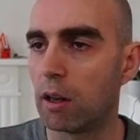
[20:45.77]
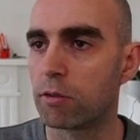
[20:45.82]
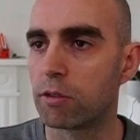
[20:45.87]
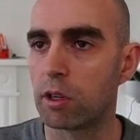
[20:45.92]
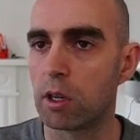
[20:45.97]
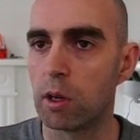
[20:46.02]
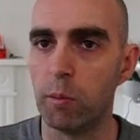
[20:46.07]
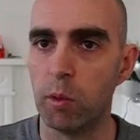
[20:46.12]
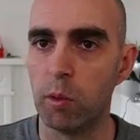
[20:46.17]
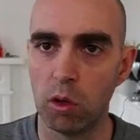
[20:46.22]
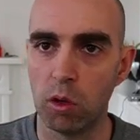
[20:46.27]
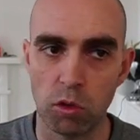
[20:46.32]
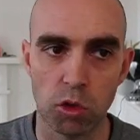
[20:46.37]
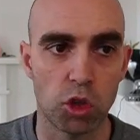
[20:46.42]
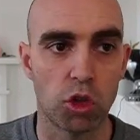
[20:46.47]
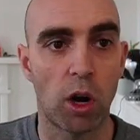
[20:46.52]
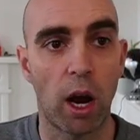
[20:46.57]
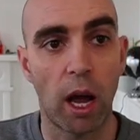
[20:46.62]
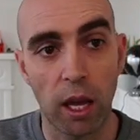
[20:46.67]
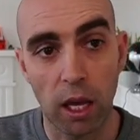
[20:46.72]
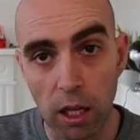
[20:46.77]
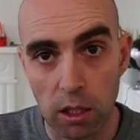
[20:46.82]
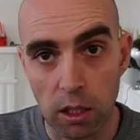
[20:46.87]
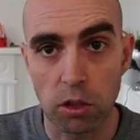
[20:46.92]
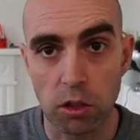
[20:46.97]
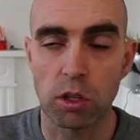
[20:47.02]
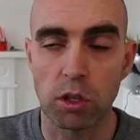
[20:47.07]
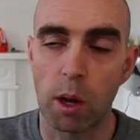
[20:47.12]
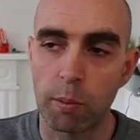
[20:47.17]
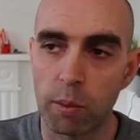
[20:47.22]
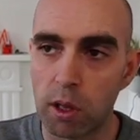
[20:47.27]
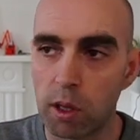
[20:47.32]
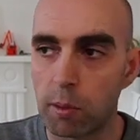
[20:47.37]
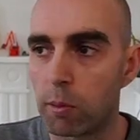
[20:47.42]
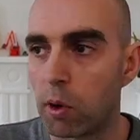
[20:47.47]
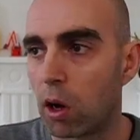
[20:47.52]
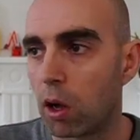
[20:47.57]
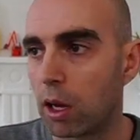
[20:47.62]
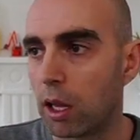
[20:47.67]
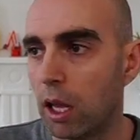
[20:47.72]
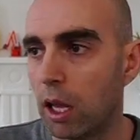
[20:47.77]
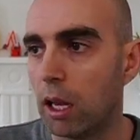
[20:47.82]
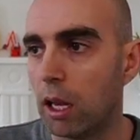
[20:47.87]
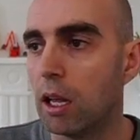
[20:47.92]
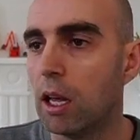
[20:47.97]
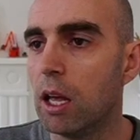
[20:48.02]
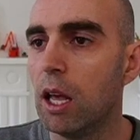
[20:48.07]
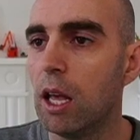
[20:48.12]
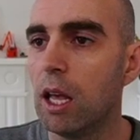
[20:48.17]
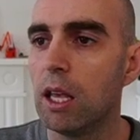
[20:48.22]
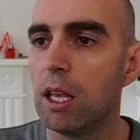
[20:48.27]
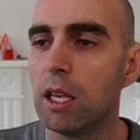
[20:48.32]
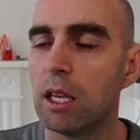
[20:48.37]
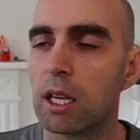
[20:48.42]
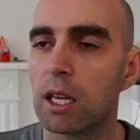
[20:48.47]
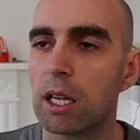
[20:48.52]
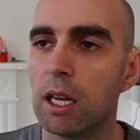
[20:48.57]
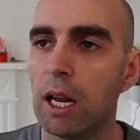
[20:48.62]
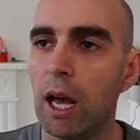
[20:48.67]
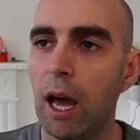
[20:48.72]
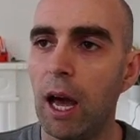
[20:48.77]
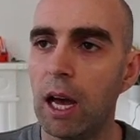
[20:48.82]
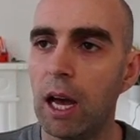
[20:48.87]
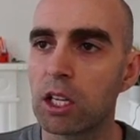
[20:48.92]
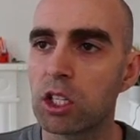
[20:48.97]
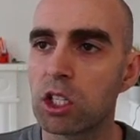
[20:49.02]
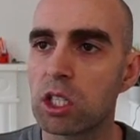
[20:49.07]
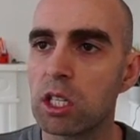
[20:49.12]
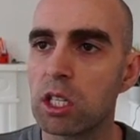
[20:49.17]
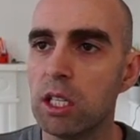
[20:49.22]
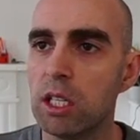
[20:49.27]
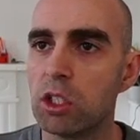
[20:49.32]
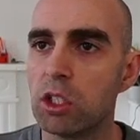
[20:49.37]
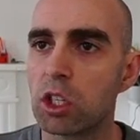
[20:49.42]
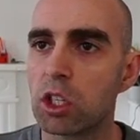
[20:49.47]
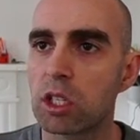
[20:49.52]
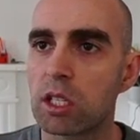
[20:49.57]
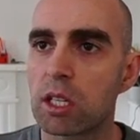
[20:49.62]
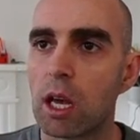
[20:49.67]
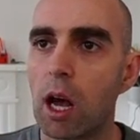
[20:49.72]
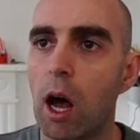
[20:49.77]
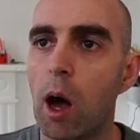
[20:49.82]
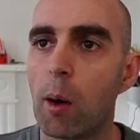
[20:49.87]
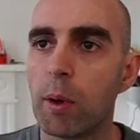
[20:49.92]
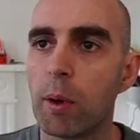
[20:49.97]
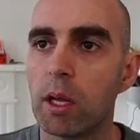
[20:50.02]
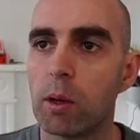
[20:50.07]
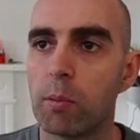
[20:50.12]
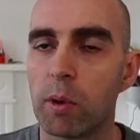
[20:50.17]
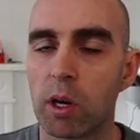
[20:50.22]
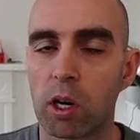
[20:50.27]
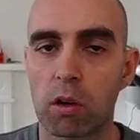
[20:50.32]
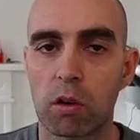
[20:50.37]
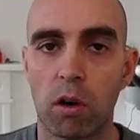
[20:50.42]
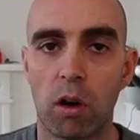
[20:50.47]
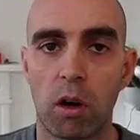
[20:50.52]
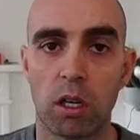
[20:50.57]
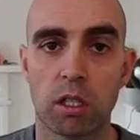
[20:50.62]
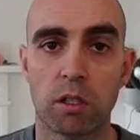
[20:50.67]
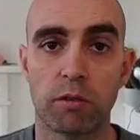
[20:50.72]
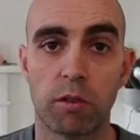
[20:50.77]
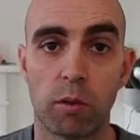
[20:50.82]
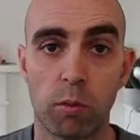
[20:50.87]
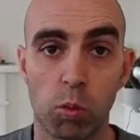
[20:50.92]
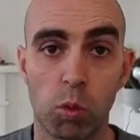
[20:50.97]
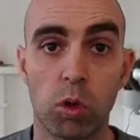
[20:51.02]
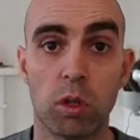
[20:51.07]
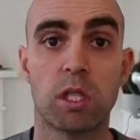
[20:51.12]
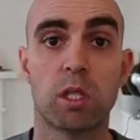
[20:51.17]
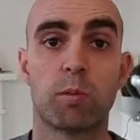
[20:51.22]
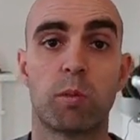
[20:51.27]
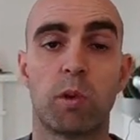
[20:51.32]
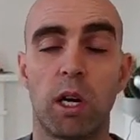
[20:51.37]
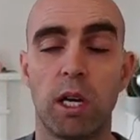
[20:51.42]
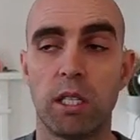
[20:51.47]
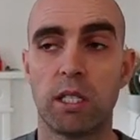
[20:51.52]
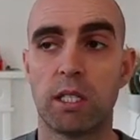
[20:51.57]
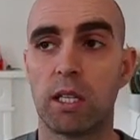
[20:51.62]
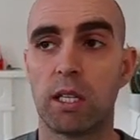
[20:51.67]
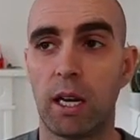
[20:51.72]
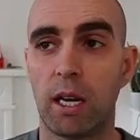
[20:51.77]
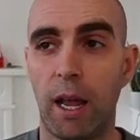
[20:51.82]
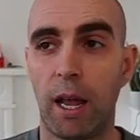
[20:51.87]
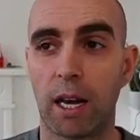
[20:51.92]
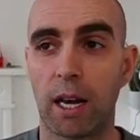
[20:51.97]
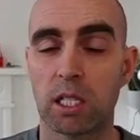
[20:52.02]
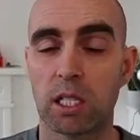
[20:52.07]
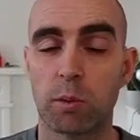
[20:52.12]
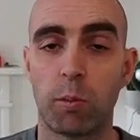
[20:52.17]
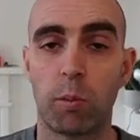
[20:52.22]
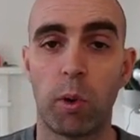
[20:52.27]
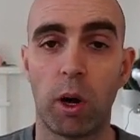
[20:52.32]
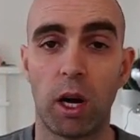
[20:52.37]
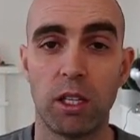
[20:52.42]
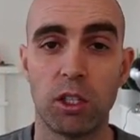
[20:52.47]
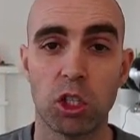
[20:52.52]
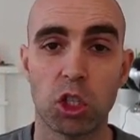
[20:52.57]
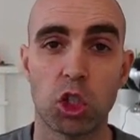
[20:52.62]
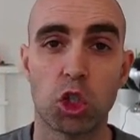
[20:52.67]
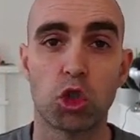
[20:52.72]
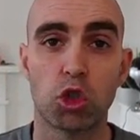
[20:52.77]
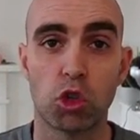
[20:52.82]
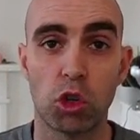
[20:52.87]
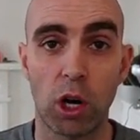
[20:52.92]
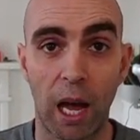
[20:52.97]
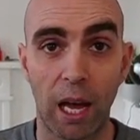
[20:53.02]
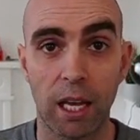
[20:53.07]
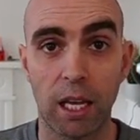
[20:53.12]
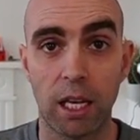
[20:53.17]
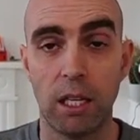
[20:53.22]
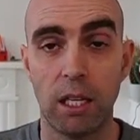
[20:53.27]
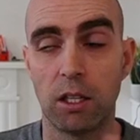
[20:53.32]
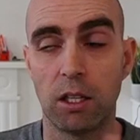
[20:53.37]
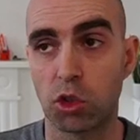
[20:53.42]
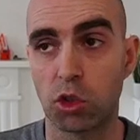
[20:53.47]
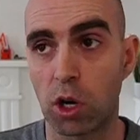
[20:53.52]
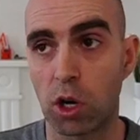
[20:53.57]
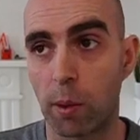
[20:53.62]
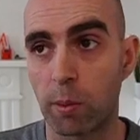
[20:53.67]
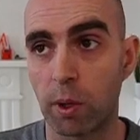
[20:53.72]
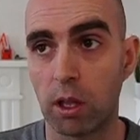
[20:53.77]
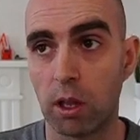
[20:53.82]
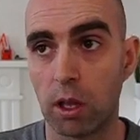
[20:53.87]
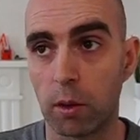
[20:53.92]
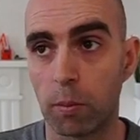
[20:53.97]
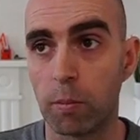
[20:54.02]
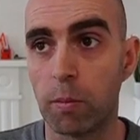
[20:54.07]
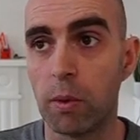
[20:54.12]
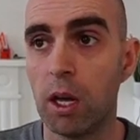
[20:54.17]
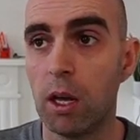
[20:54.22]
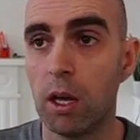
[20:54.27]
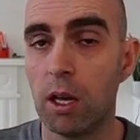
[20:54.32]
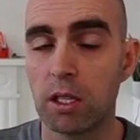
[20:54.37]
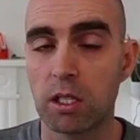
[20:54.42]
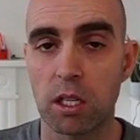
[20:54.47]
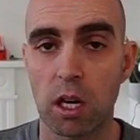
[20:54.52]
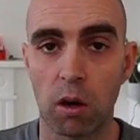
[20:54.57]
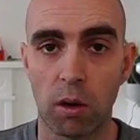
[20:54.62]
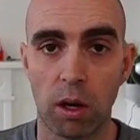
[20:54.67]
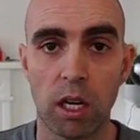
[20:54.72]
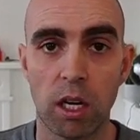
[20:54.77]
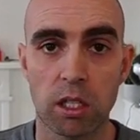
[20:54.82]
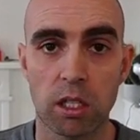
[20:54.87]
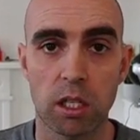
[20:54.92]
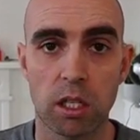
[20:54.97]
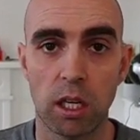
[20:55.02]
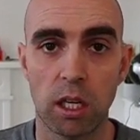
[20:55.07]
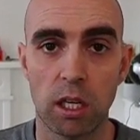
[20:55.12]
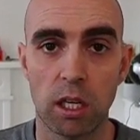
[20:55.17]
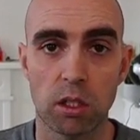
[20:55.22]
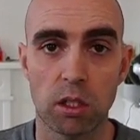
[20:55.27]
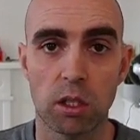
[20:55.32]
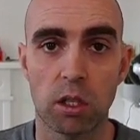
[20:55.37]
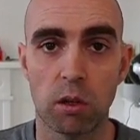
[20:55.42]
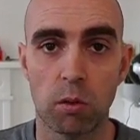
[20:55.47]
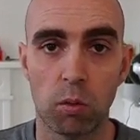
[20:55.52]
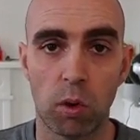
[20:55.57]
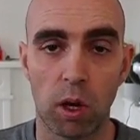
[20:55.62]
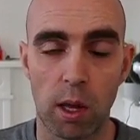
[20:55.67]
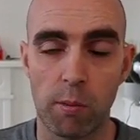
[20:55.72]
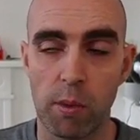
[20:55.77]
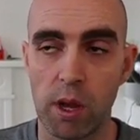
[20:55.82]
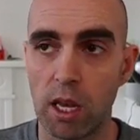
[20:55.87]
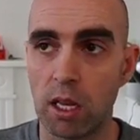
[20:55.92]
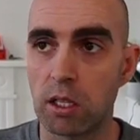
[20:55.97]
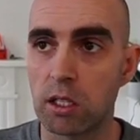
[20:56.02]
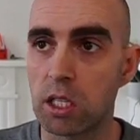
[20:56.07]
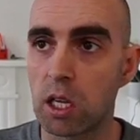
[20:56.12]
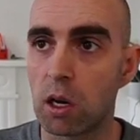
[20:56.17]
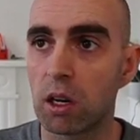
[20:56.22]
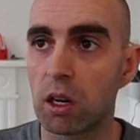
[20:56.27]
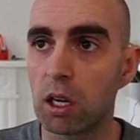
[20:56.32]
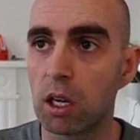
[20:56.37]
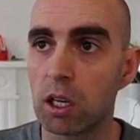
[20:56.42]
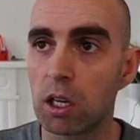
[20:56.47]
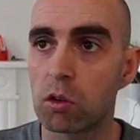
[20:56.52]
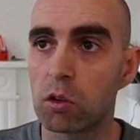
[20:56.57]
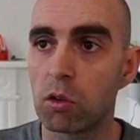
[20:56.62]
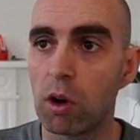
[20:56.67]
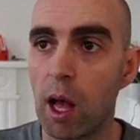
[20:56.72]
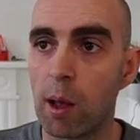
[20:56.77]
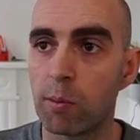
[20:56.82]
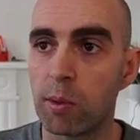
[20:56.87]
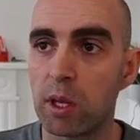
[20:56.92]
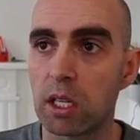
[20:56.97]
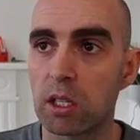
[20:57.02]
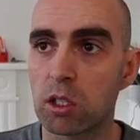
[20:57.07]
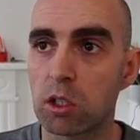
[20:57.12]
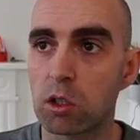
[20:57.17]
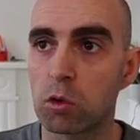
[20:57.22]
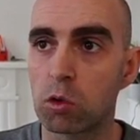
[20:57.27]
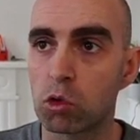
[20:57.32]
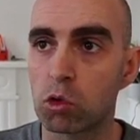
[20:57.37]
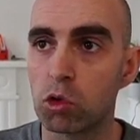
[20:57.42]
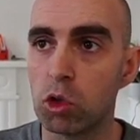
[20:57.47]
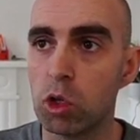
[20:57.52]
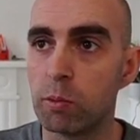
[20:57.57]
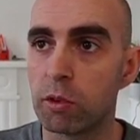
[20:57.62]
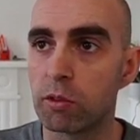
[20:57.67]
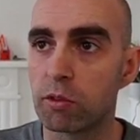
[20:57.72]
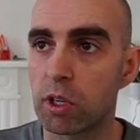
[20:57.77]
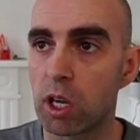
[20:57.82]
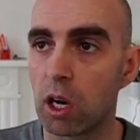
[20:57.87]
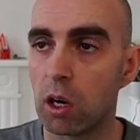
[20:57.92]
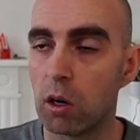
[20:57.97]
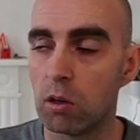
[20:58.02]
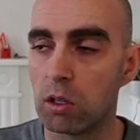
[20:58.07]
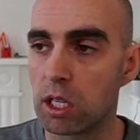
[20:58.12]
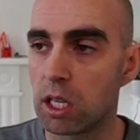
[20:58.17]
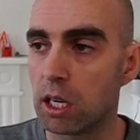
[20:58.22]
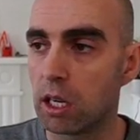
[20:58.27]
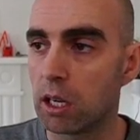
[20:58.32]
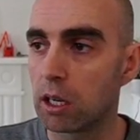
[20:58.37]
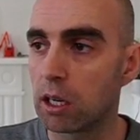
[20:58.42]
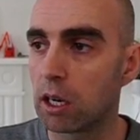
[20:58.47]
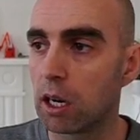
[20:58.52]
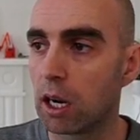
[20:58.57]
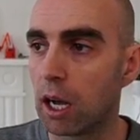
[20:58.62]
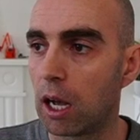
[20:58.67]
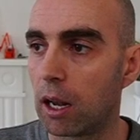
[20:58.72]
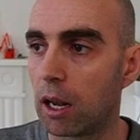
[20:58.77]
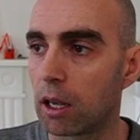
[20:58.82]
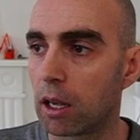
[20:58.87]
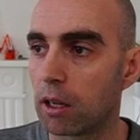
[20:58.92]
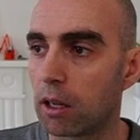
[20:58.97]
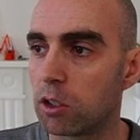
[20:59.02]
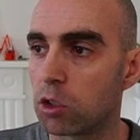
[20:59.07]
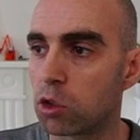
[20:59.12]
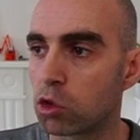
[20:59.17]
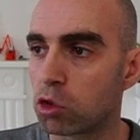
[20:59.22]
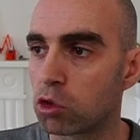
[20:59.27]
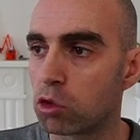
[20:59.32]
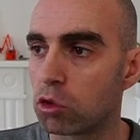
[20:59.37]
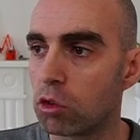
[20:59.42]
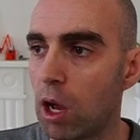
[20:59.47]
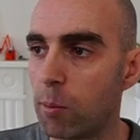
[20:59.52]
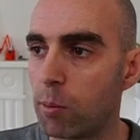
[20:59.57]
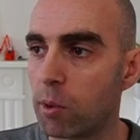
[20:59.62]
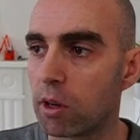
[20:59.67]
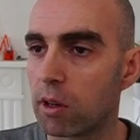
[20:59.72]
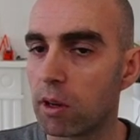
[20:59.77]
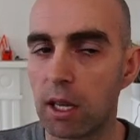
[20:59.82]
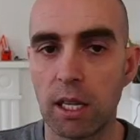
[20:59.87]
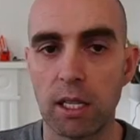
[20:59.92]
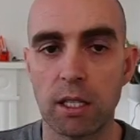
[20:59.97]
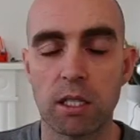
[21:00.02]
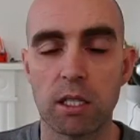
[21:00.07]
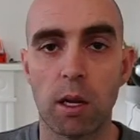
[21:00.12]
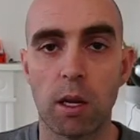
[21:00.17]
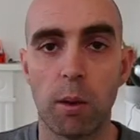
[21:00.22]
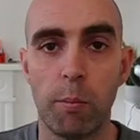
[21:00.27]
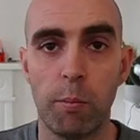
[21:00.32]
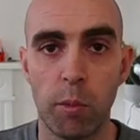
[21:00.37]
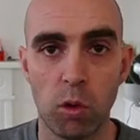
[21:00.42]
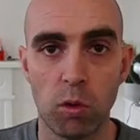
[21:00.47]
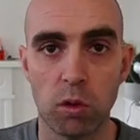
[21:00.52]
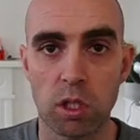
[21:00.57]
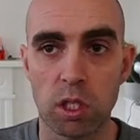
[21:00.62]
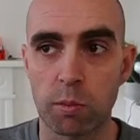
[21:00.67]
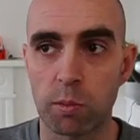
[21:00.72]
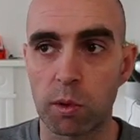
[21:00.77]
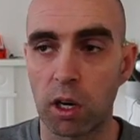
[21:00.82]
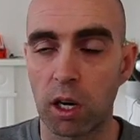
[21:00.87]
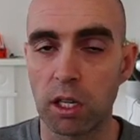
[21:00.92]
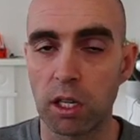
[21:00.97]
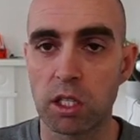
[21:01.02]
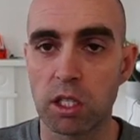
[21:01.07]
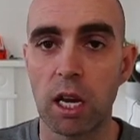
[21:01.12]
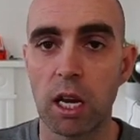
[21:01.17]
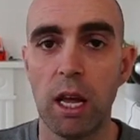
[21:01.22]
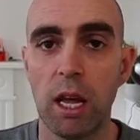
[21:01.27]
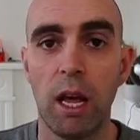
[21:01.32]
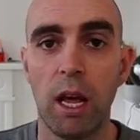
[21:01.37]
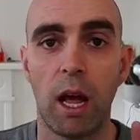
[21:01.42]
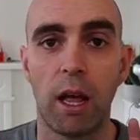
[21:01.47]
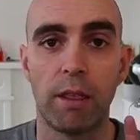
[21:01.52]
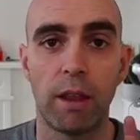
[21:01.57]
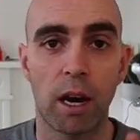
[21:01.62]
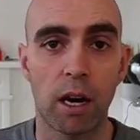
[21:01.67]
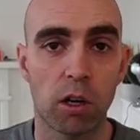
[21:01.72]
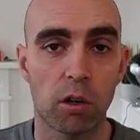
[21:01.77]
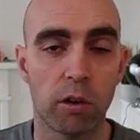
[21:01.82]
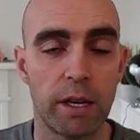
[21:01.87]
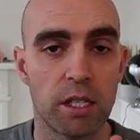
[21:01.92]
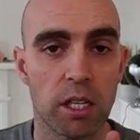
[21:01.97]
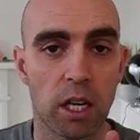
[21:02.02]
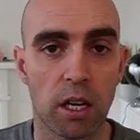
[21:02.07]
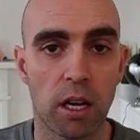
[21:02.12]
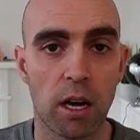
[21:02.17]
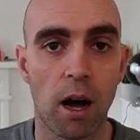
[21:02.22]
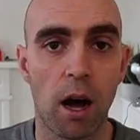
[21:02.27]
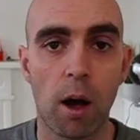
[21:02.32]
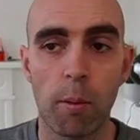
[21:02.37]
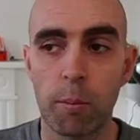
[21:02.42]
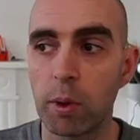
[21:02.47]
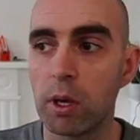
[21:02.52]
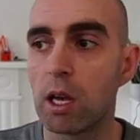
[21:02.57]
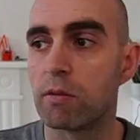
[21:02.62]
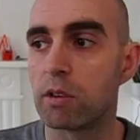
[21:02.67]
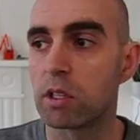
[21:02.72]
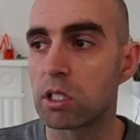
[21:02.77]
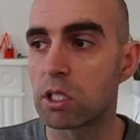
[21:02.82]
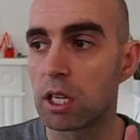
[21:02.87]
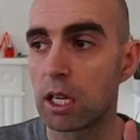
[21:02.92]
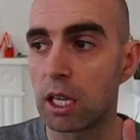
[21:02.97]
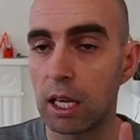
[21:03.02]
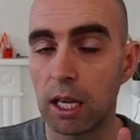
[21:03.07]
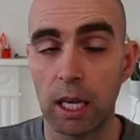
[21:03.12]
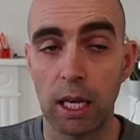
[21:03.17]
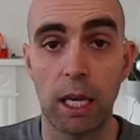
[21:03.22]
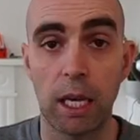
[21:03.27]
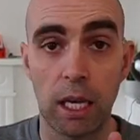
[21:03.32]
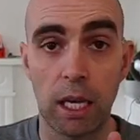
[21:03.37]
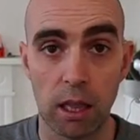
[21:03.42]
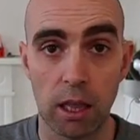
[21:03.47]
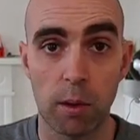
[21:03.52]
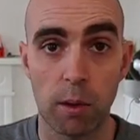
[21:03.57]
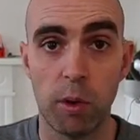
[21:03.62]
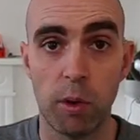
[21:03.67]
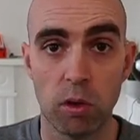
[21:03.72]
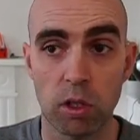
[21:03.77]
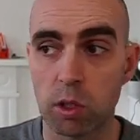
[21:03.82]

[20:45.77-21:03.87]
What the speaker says: for the moon, dragging and dropping them all in, you can actually just copy them across from one sprite to the next by just dragging and dropping them. So here's what I mean. So I'm going to grab this group of code here and I'm going to drop it into the moon sprite, and that creates a copy of it in the moon